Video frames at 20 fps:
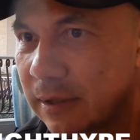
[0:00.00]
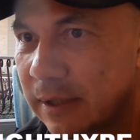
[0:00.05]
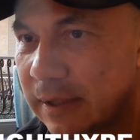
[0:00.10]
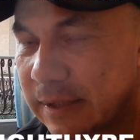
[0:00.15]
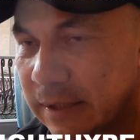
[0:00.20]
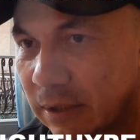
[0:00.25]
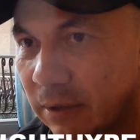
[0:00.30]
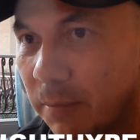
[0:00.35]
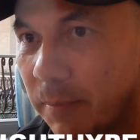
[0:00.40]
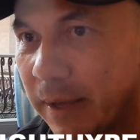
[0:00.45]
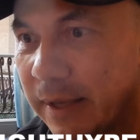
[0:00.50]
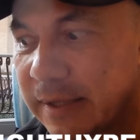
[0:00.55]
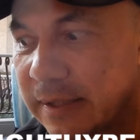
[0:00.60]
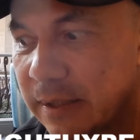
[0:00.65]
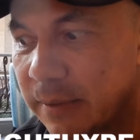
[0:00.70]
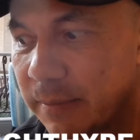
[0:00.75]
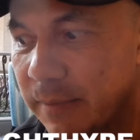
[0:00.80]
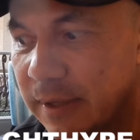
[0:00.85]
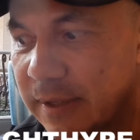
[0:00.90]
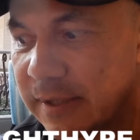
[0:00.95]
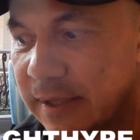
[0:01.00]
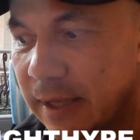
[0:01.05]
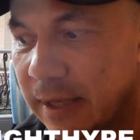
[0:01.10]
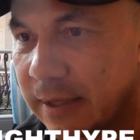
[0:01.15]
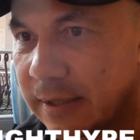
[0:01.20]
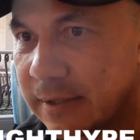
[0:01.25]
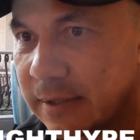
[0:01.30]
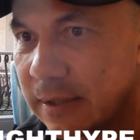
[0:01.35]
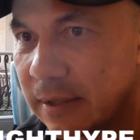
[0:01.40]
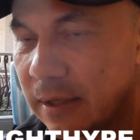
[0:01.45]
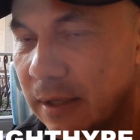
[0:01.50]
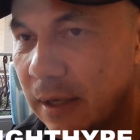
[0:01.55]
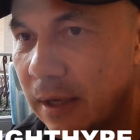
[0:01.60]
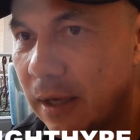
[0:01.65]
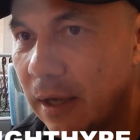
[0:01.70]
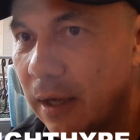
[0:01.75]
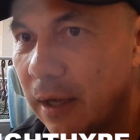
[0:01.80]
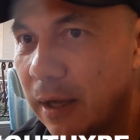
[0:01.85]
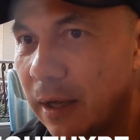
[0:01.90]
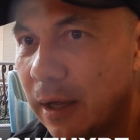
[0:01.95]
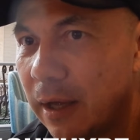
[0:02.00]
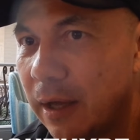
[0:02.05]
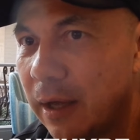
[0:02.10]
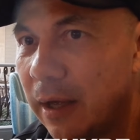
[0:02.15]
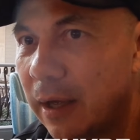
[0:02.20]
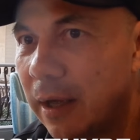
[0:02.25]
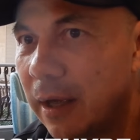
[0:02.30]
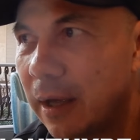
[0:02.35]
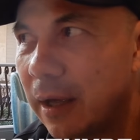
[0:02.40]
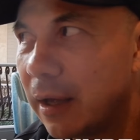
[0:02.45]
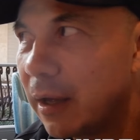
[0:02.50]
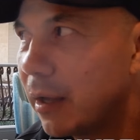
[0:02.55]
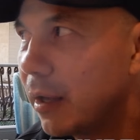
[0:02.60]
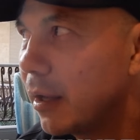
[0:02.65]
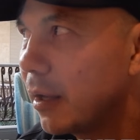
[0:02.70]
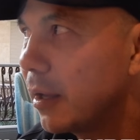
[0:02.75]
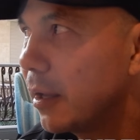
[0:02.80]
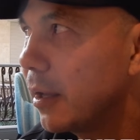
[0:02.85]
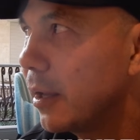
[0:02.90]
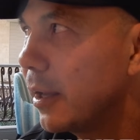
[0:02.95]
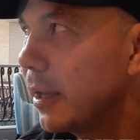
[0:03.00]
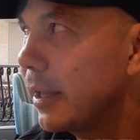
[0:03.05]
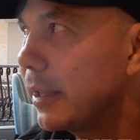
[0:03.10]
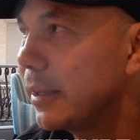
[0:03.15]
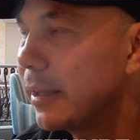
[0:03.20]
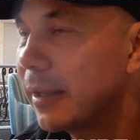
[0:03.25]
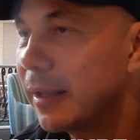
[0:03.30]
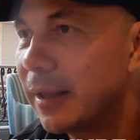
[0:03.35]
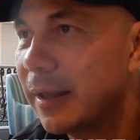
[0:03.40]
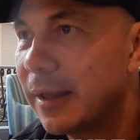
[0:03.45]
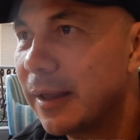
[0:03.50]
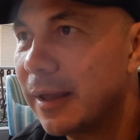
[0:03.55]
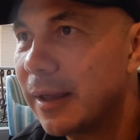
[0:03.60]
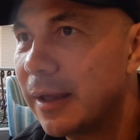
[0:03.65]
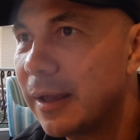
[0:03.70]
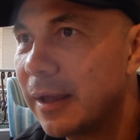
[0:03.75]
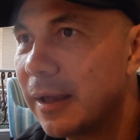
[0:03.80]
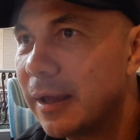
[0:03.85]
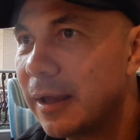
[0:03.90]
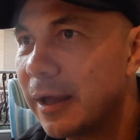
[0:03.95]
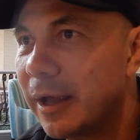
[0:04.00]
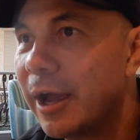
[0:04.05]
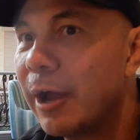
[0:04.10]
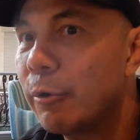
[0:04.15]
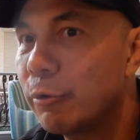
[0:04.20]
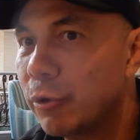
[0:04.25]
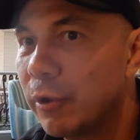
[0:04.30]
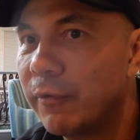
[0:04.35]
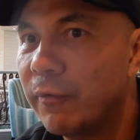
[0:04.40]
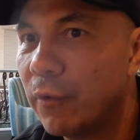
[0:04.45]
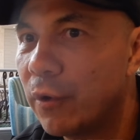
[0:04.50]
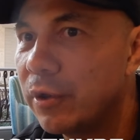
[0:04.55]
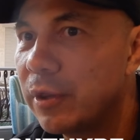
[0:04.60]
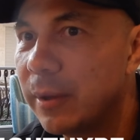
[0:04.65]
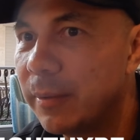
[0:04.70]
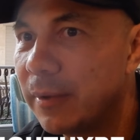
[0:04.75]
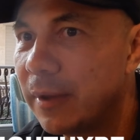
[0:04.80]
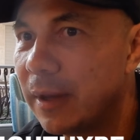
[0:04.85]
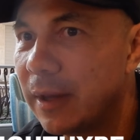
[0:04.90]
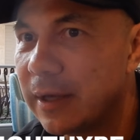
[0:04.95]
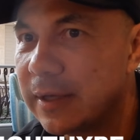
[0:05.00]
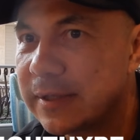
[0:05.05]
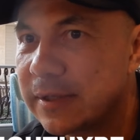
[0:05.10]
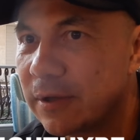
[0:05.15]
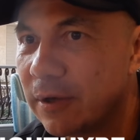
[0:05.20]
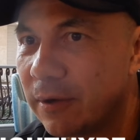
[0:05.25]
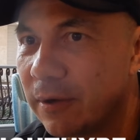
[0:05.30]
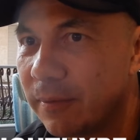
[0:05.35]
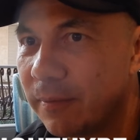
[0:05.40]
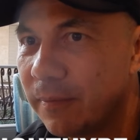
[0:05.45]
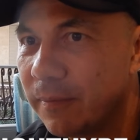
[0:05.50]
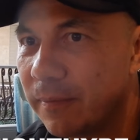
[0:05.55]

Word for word: still made some mistakes uh, and how to avoid them the next time